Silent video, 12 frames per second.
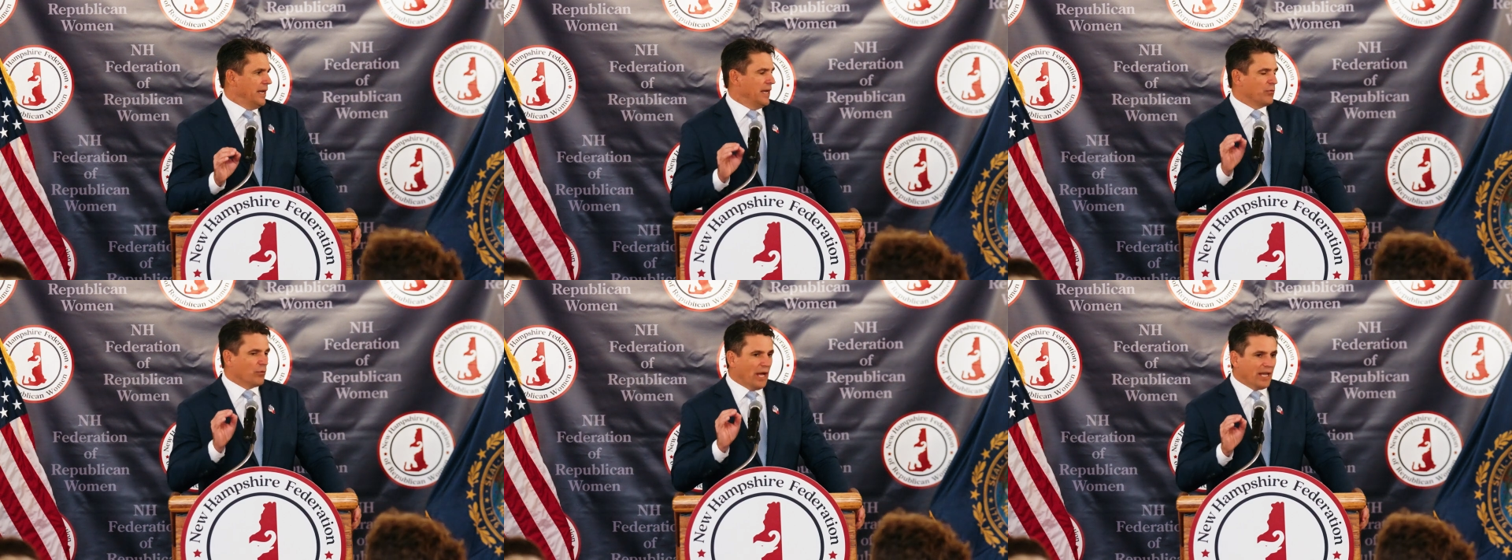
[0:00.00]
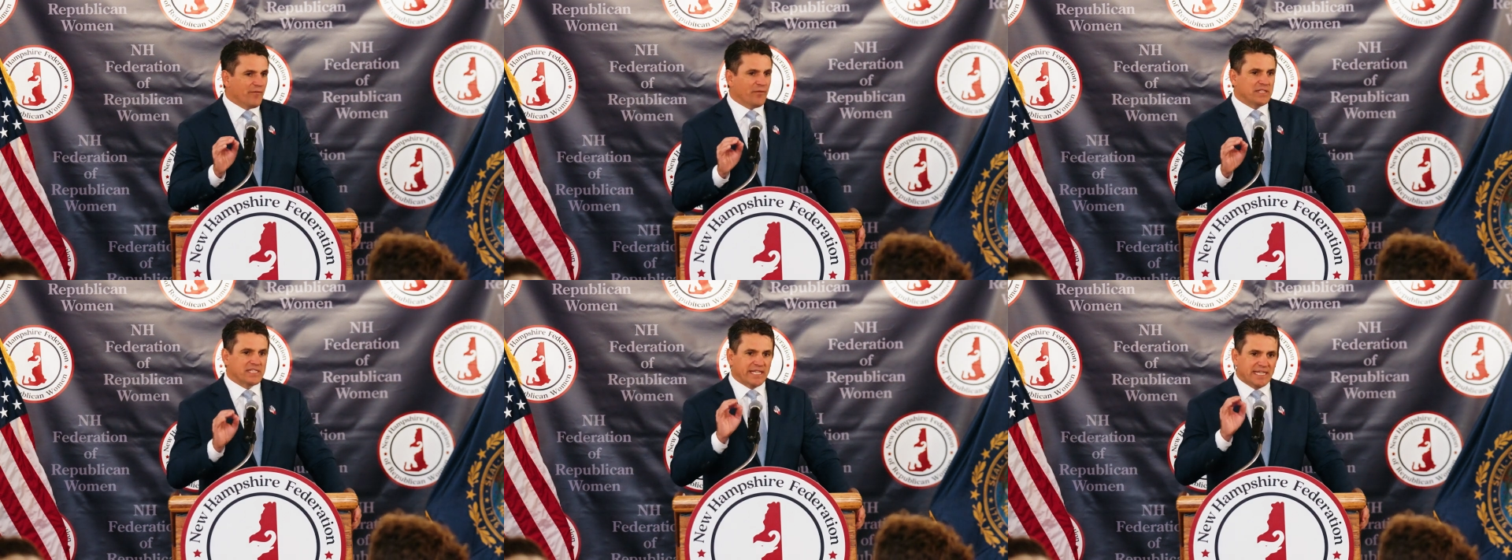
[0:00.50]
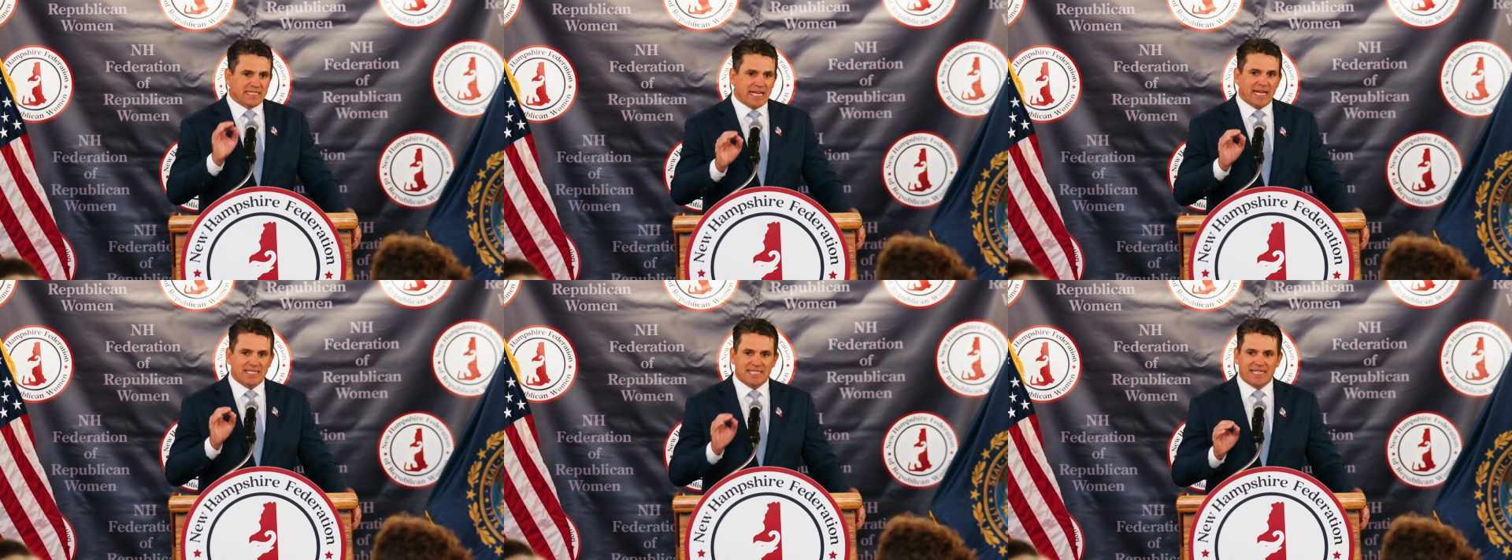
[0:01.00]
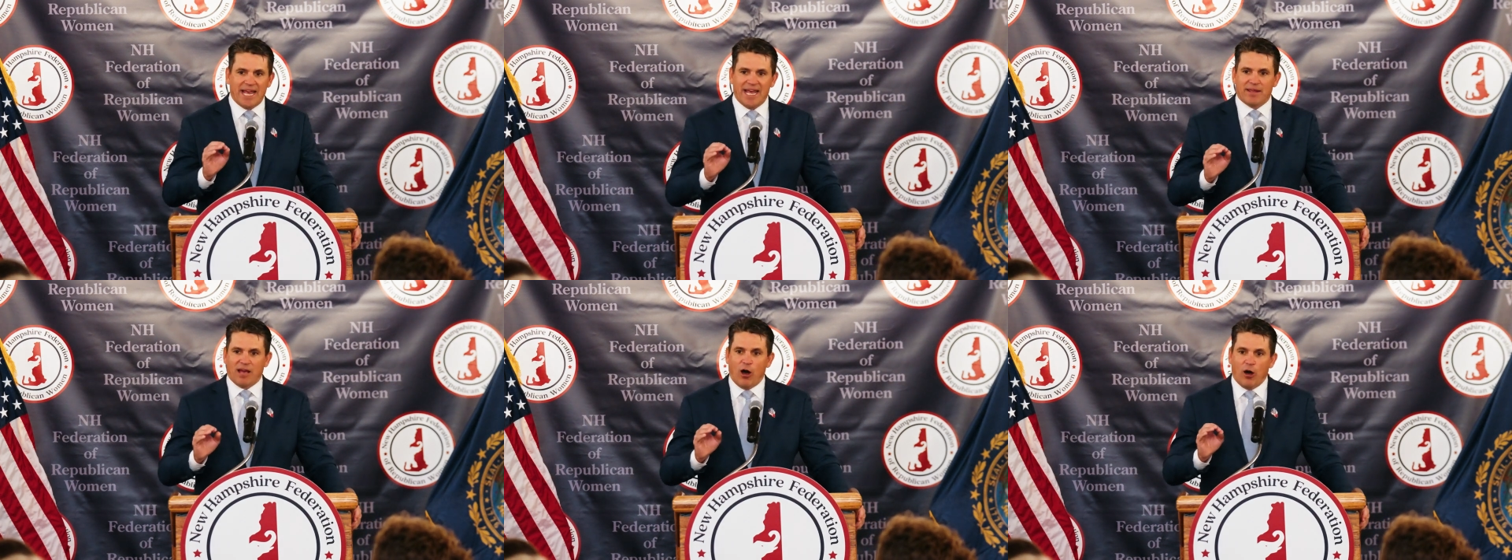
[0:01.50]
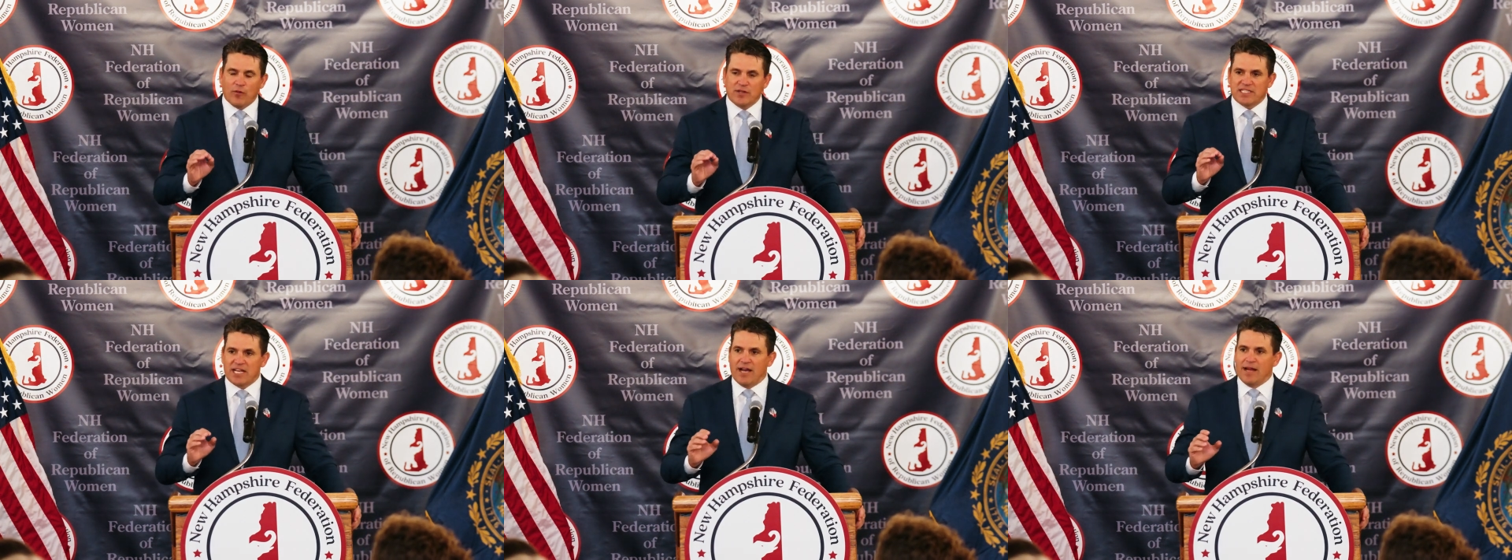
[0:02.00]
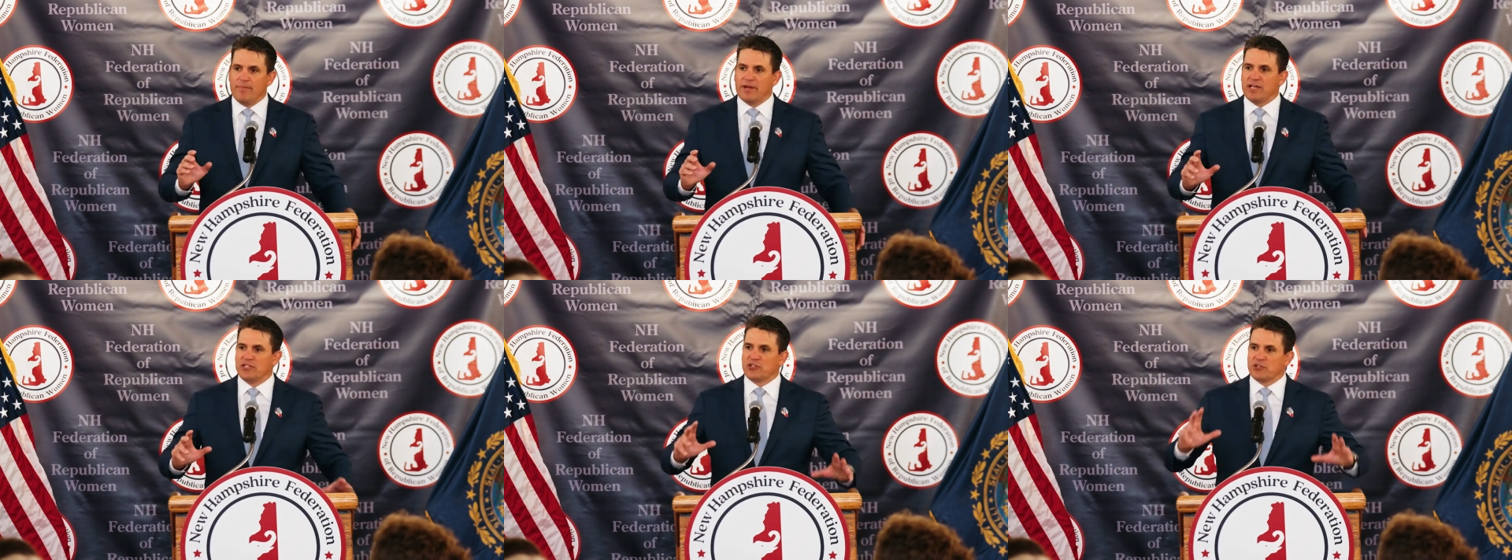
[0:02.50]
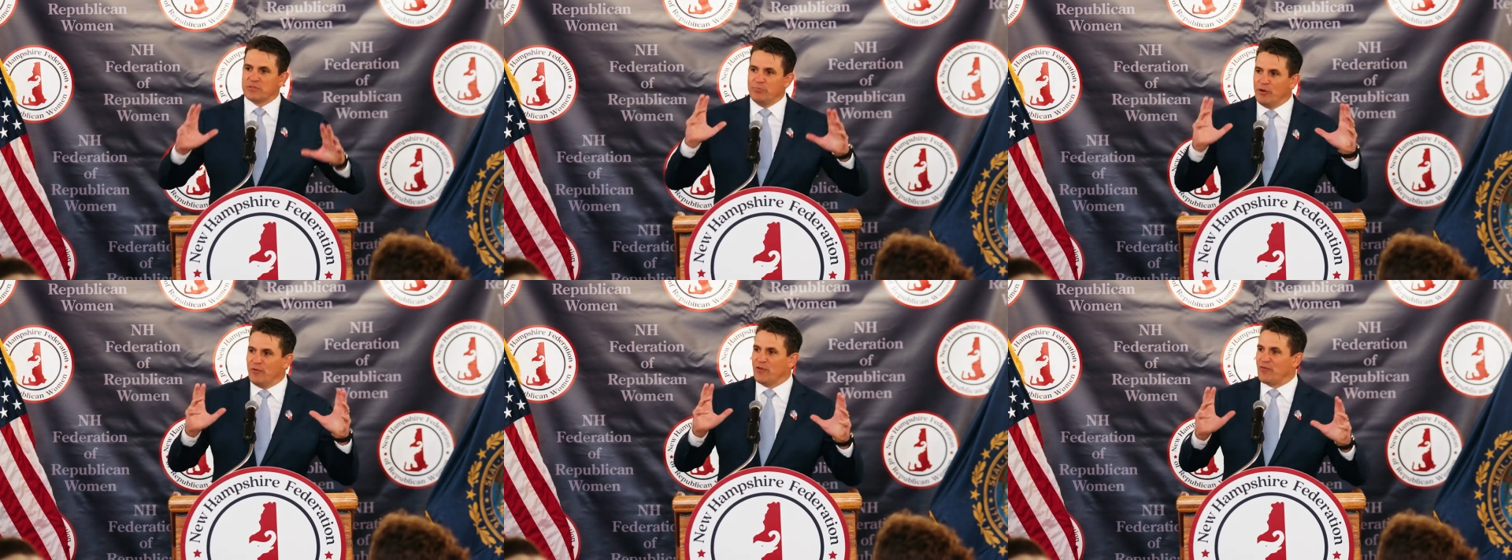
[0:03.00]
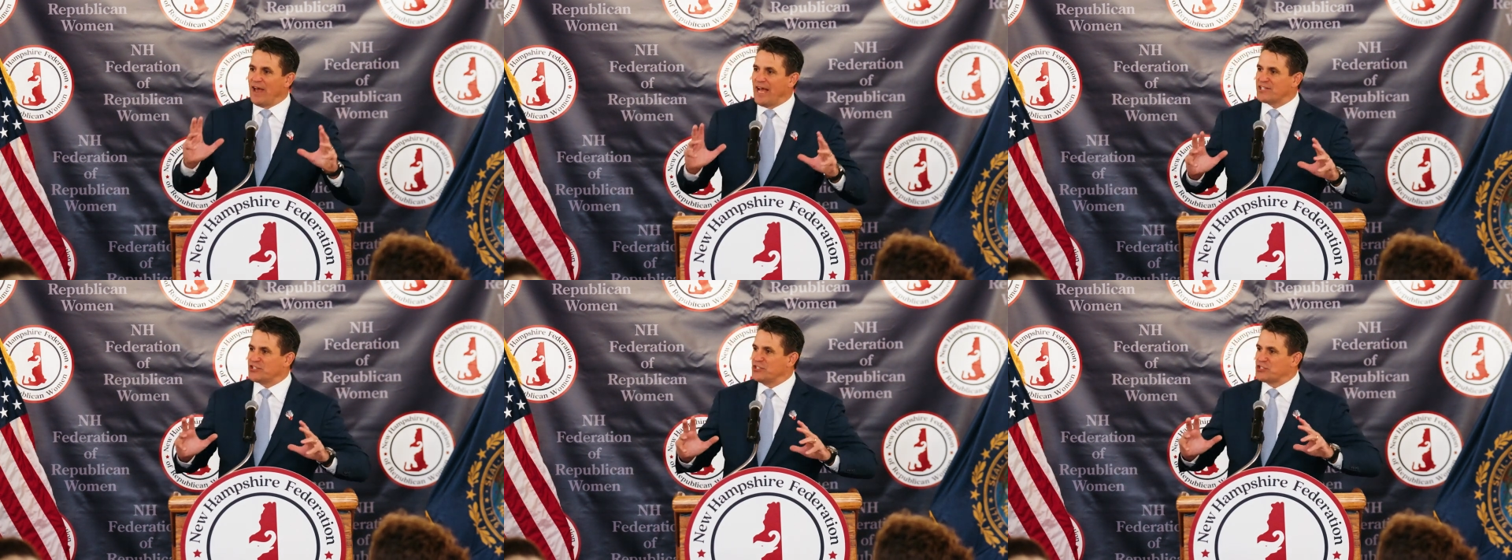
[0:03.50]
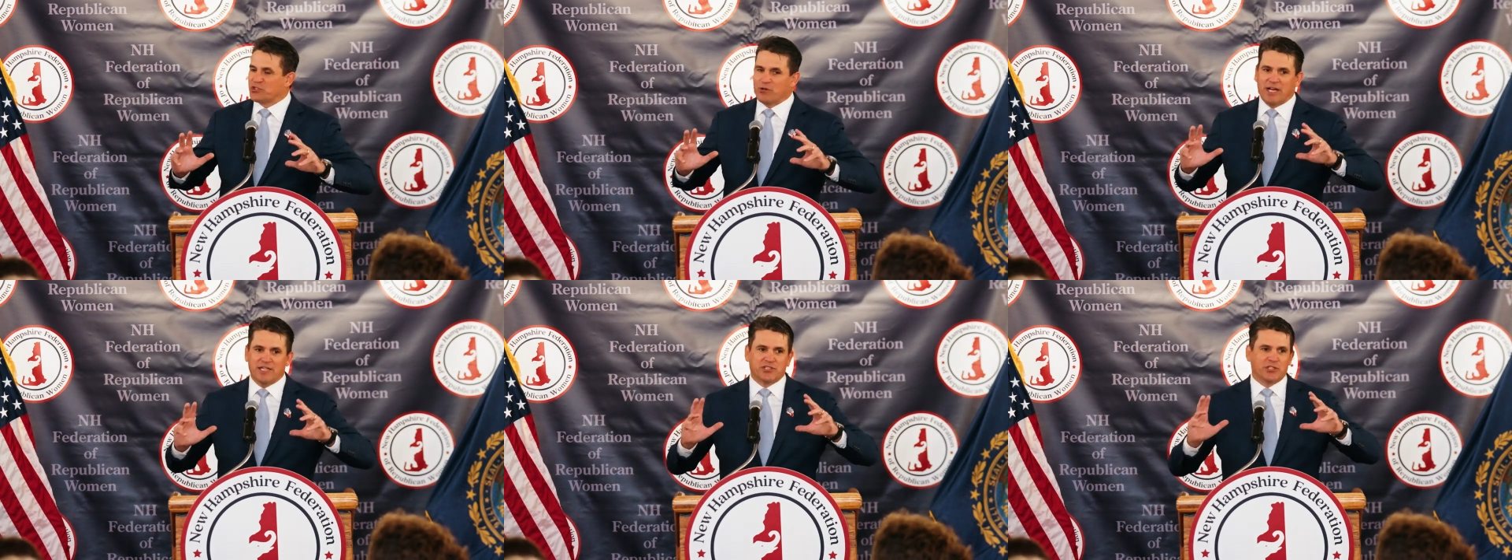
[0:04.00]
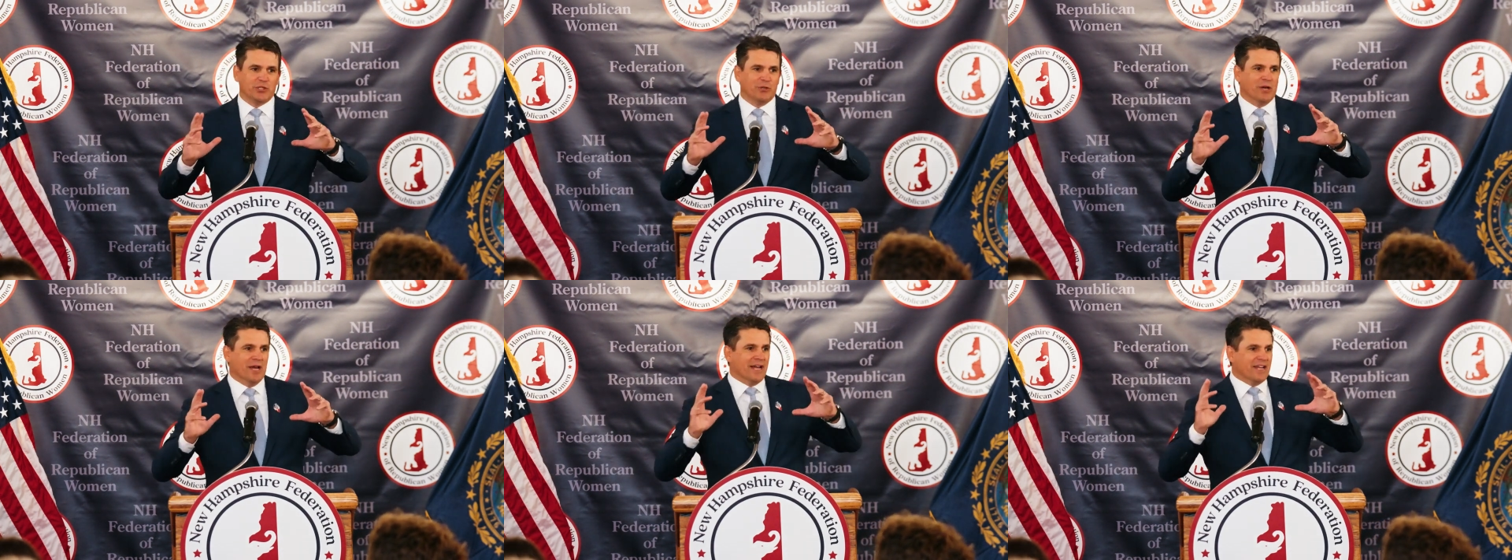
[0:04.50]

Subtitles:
And relevancy is at stake all the time because there's moving factions trying to